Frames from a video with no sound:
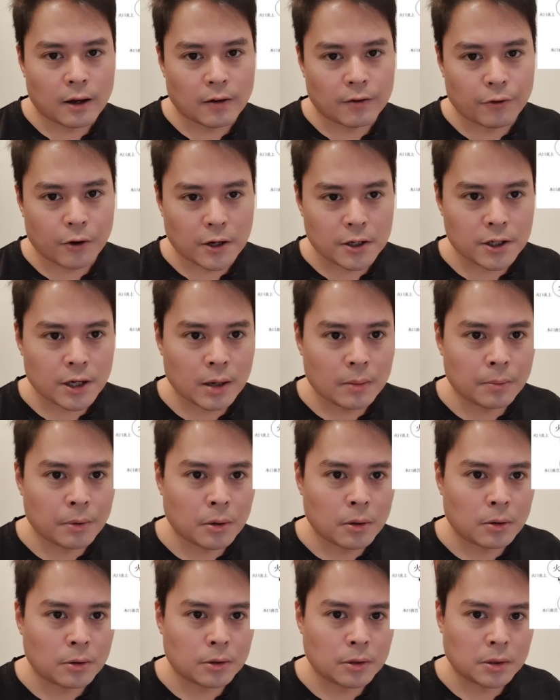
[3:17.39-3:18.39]
for
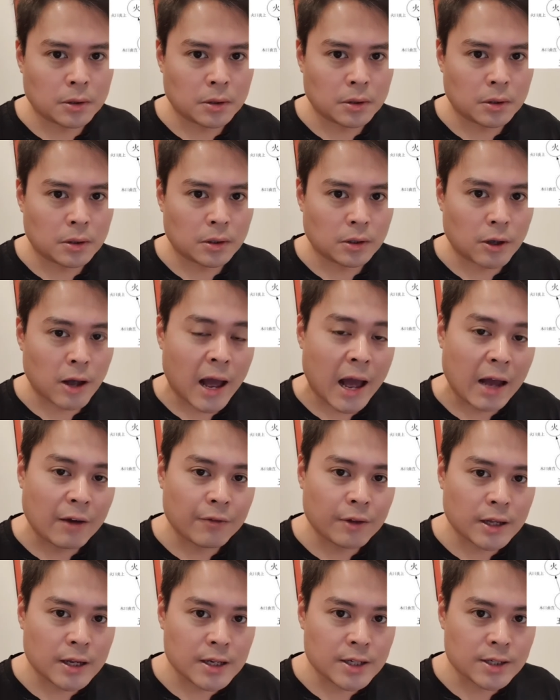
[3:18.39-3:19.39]
example, the
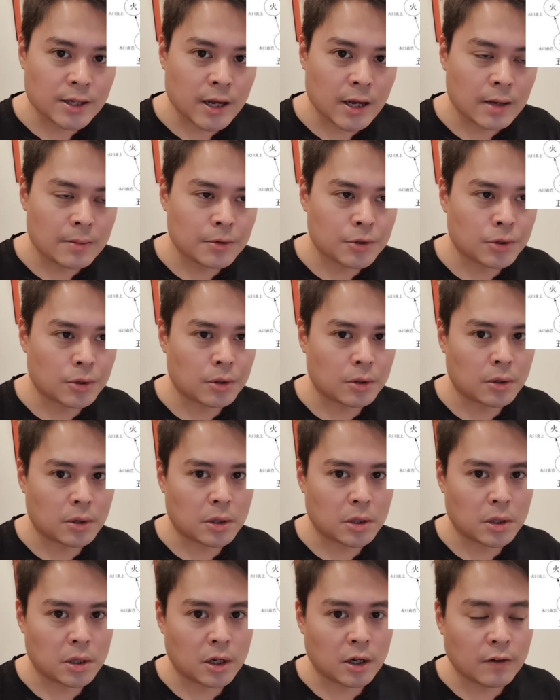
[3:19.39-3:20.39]
heavenly stems,
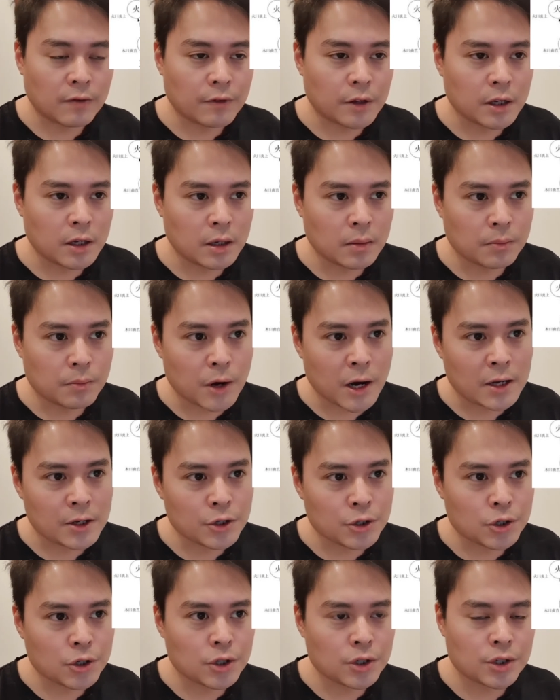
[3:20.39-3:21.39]
the earthly
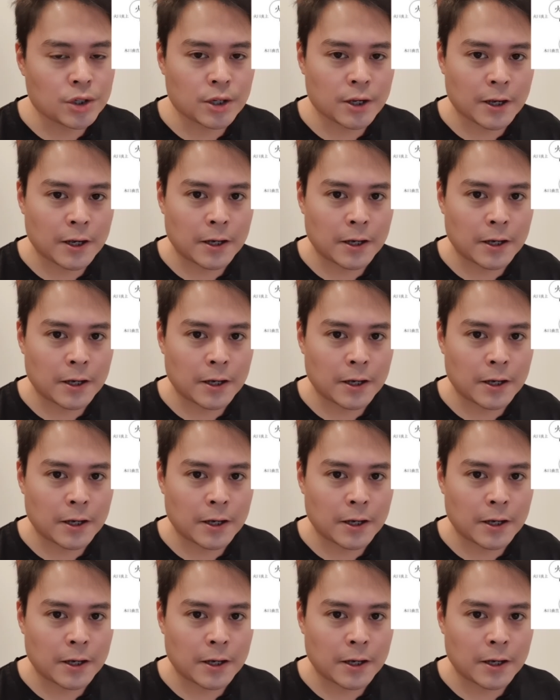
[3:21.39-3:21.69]
branches,